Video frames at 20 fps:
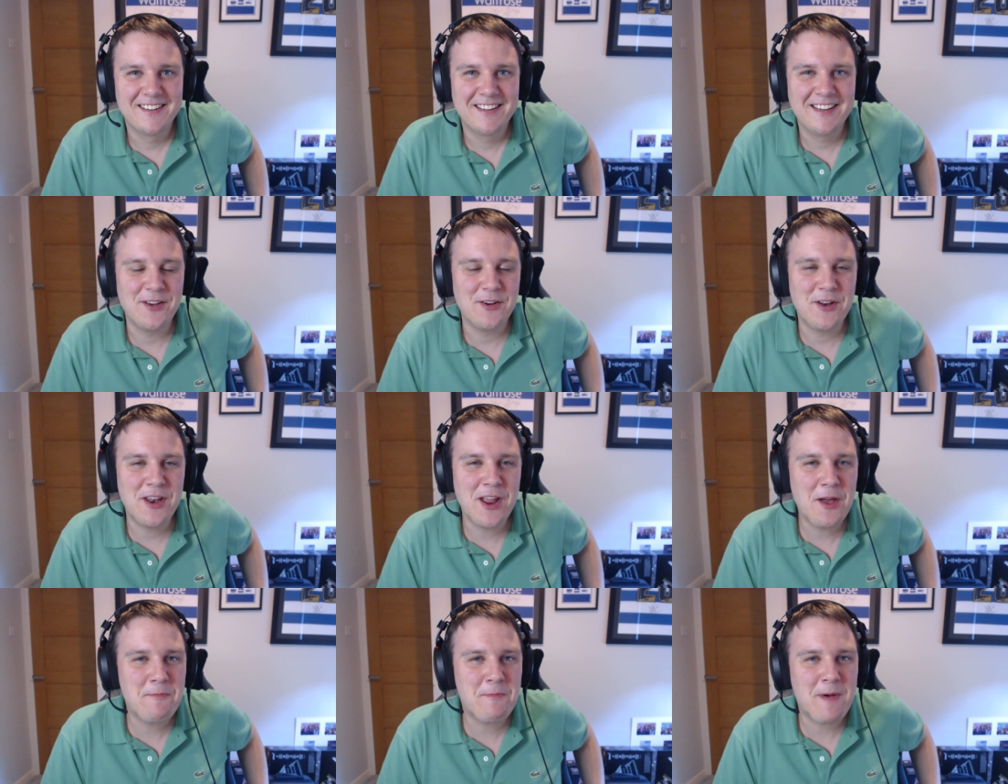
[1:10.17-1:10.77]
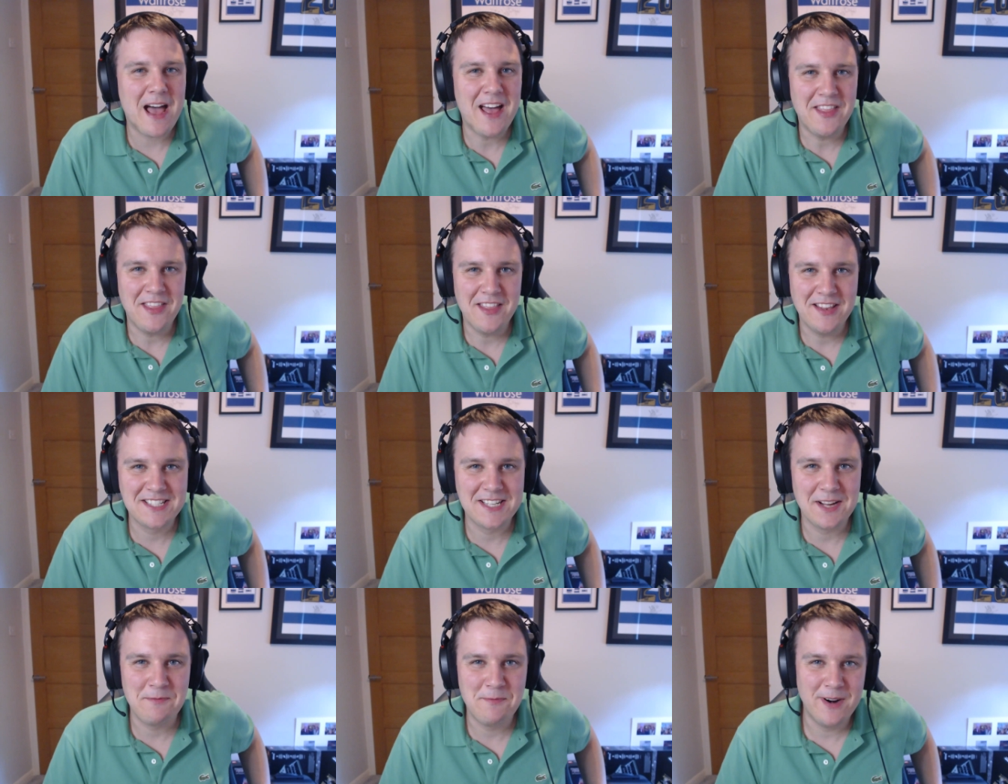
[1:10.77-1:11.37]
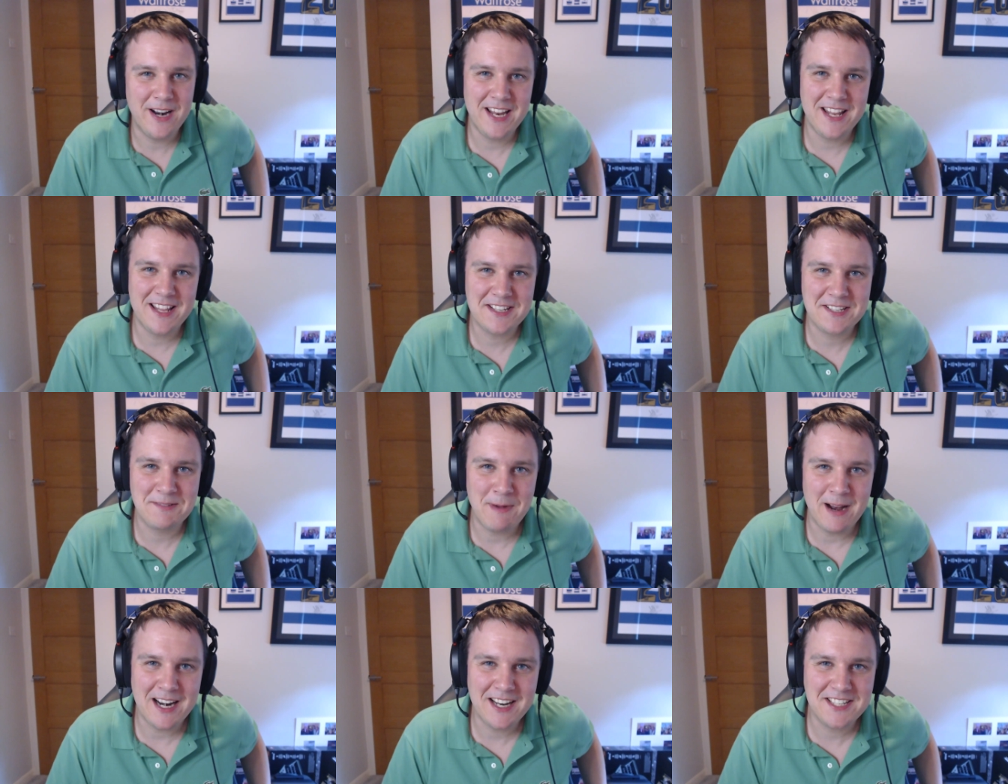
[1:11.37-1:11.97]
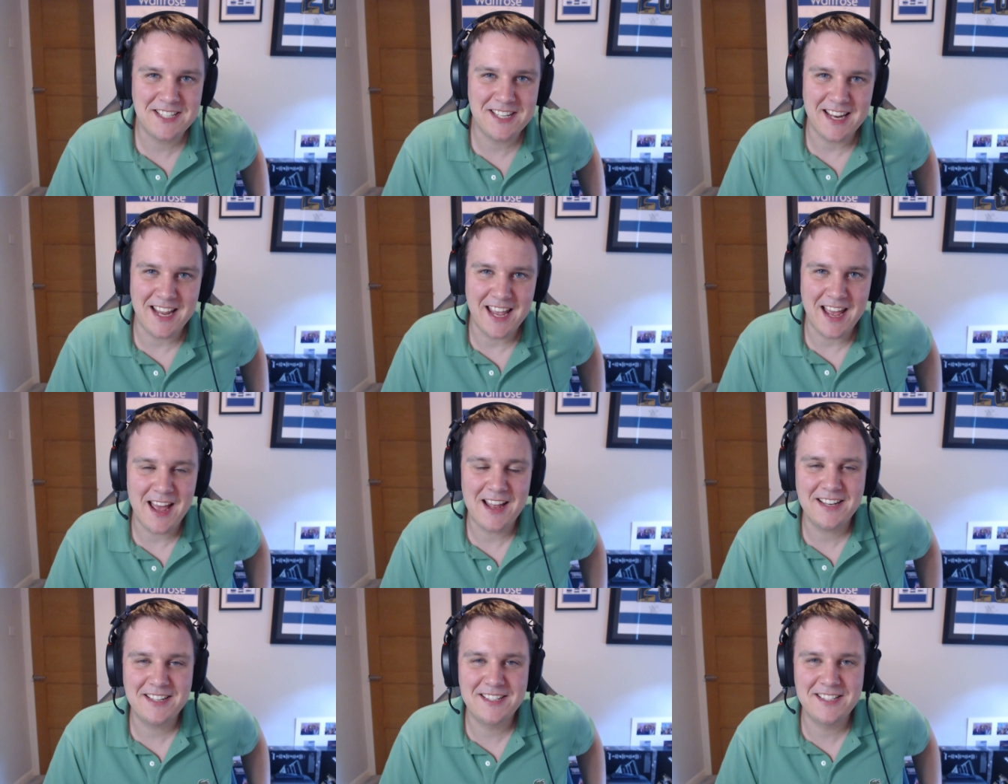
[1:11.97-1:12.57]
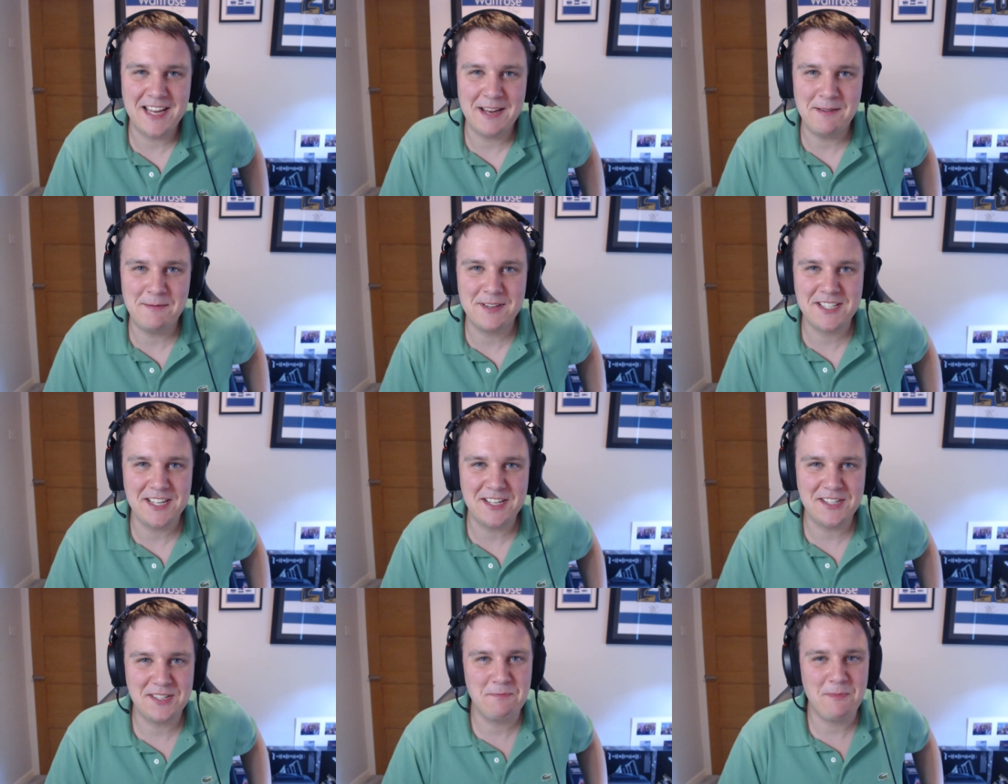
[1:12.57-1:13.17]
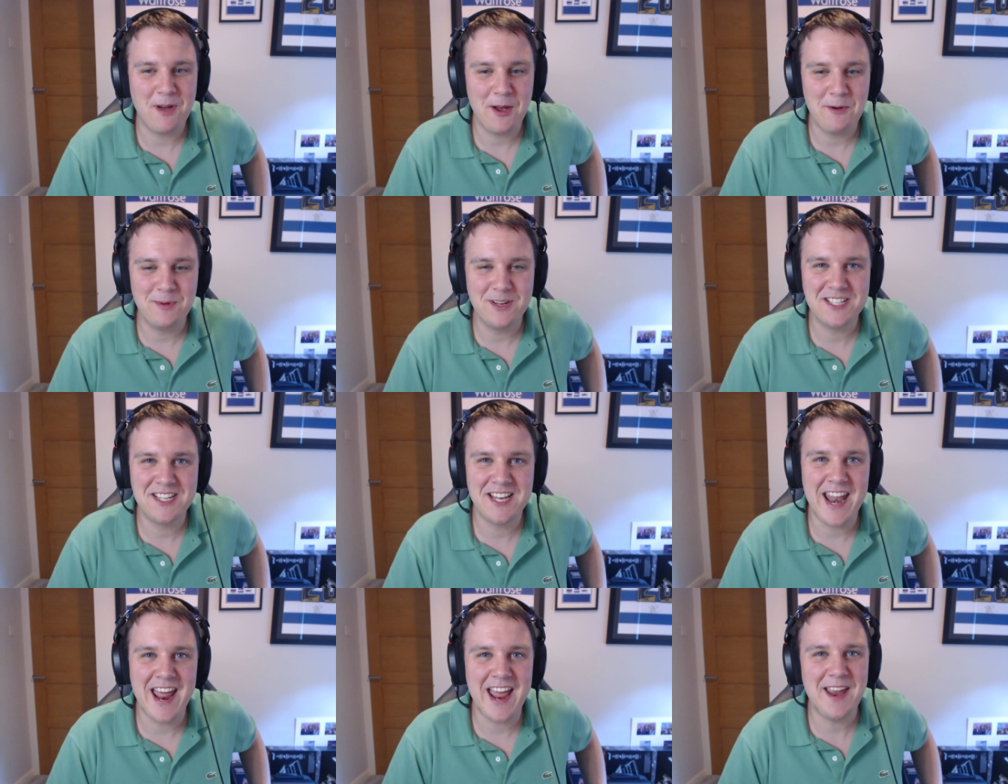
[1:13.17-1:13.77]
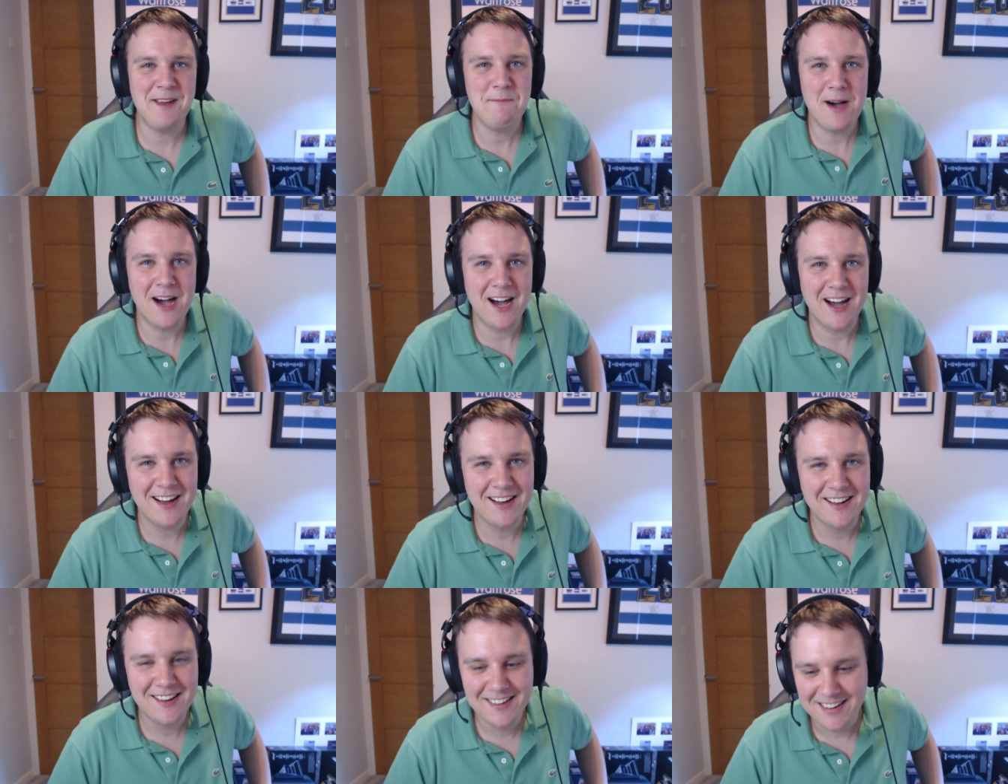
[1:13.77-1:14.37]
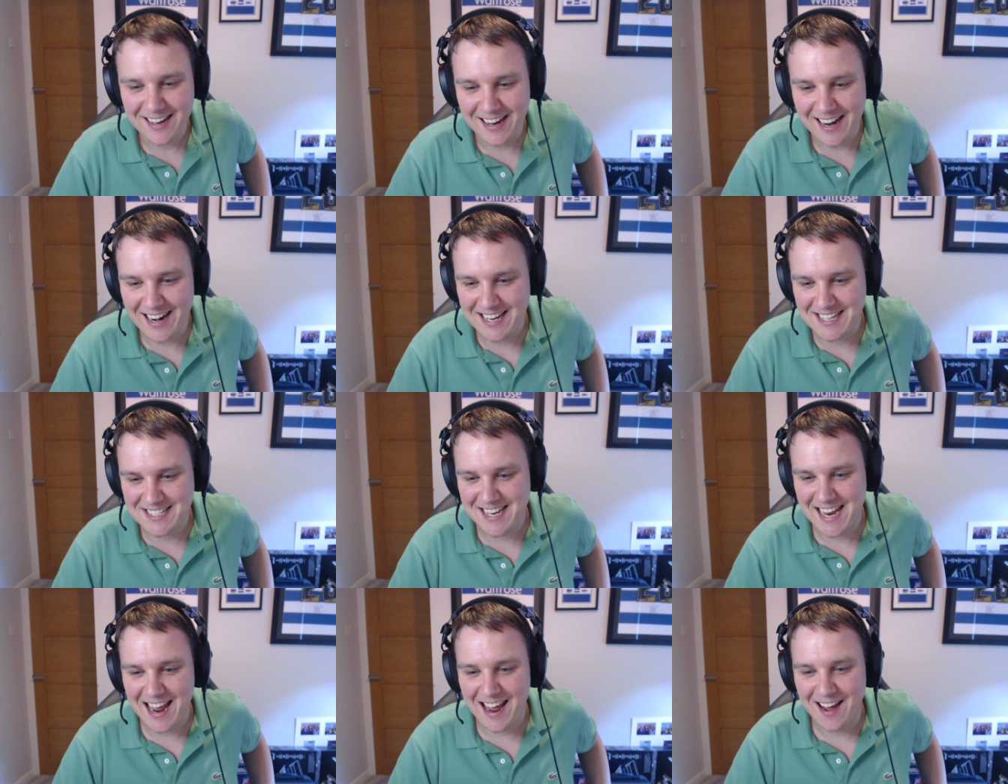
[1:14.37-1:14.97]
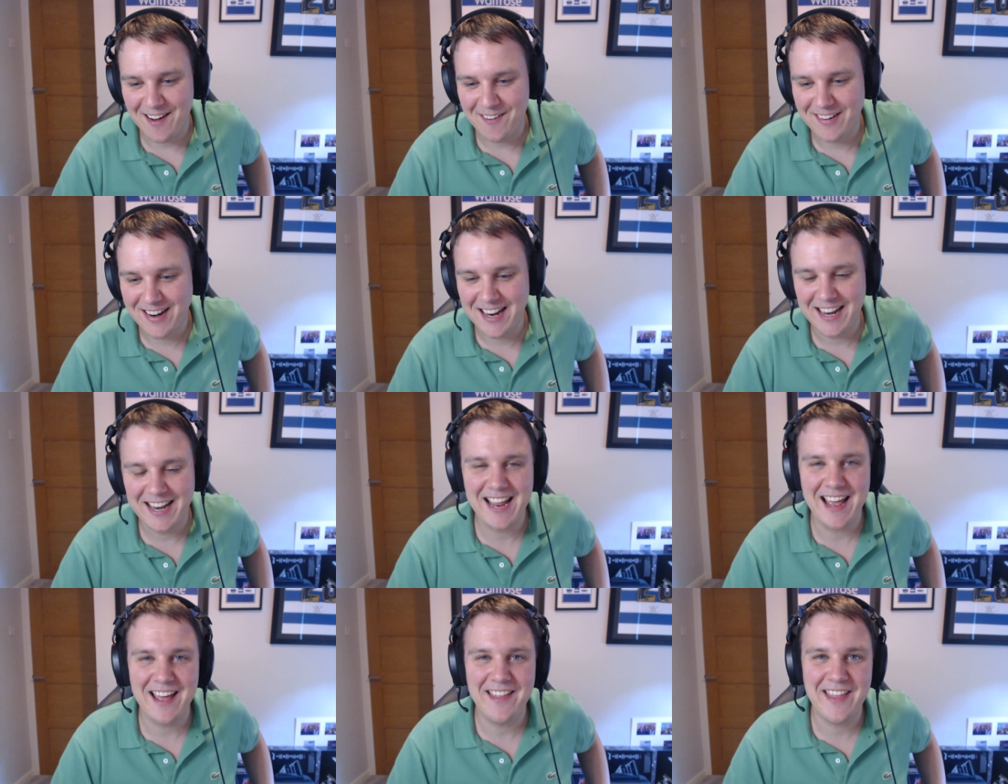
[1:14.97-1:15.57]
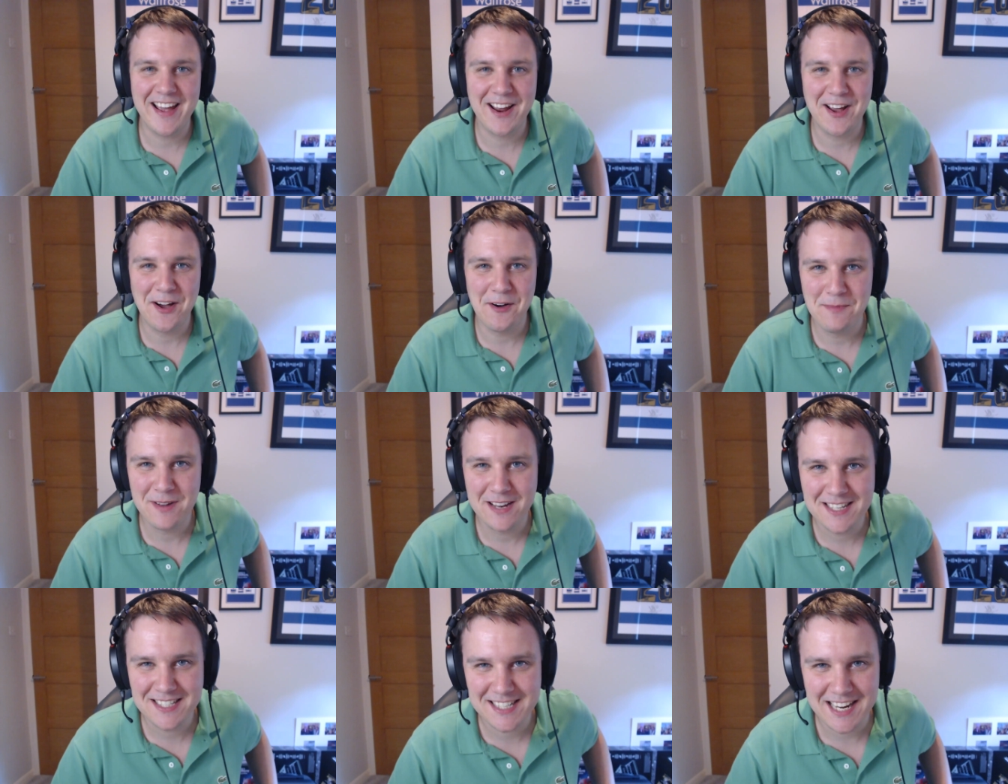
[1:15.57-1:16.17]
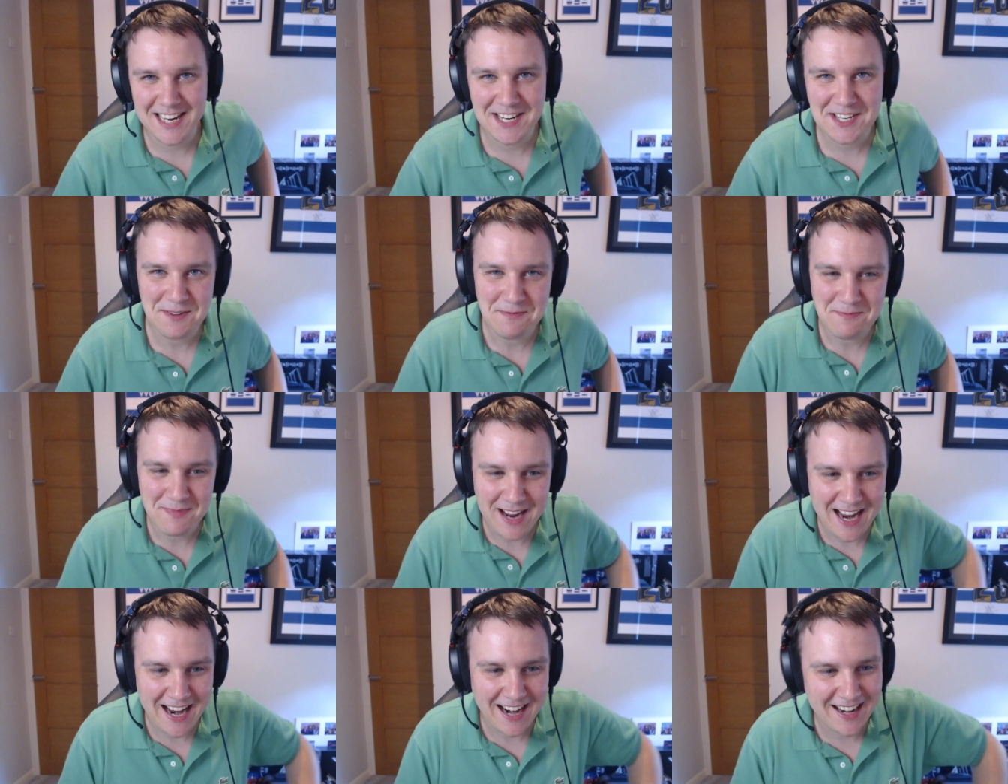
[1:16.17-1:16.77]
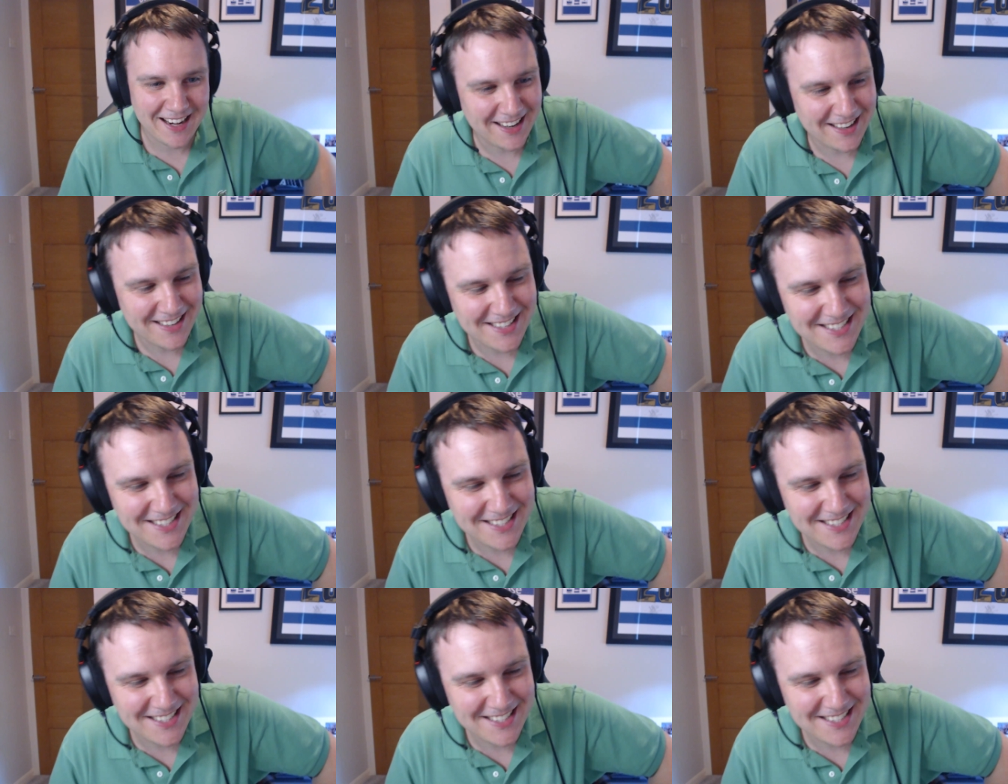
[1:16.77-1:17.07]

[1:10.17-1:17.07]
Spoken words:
You're no better than somebody that's managed to get Team of the Season moments Neymar and is now going to get their compensation pack.